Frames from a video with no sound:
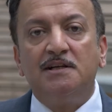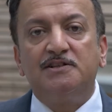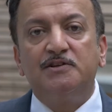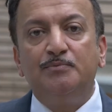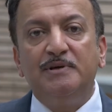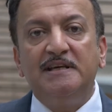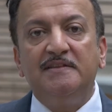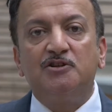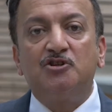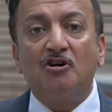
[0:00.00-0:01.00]
to be
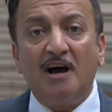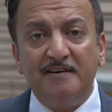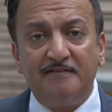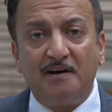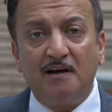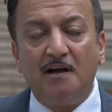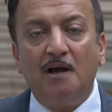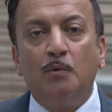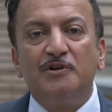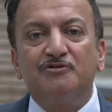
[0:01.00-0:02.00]
the driver
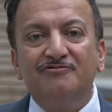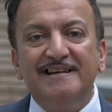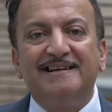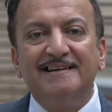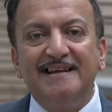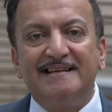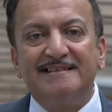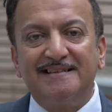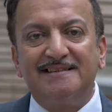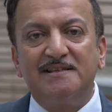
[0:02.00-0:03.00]
which reconnects
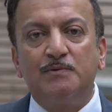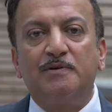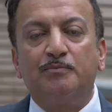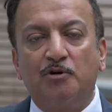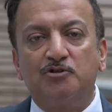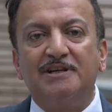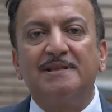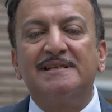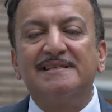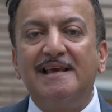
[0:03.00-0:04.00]
citizens with the project
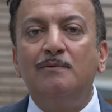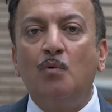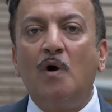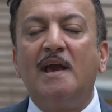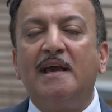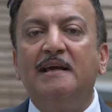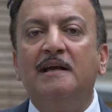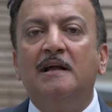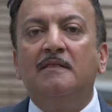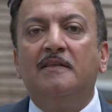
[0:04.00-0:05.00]
in the same way
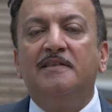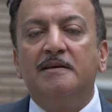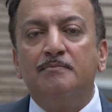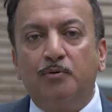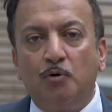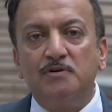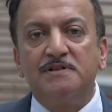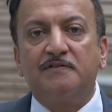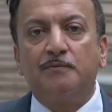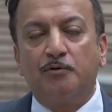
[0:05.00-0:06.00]
that the
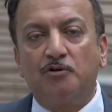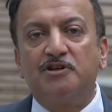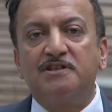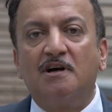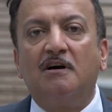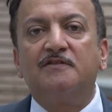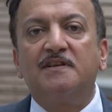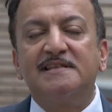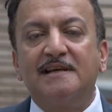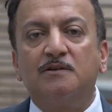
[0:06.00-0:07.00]
importance of the project after
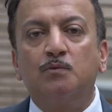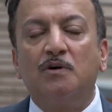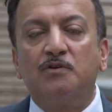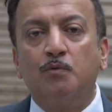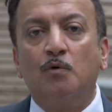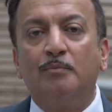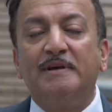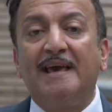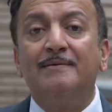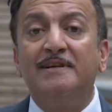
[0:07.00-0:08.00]
the Second World War
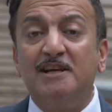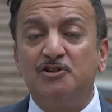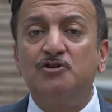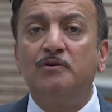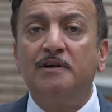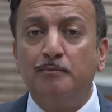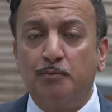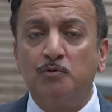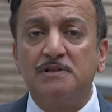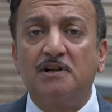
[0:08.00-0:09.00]
became an issue and an
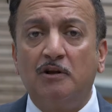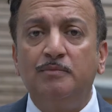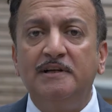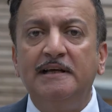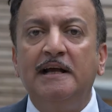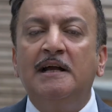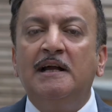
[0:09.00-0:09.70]
importance globally.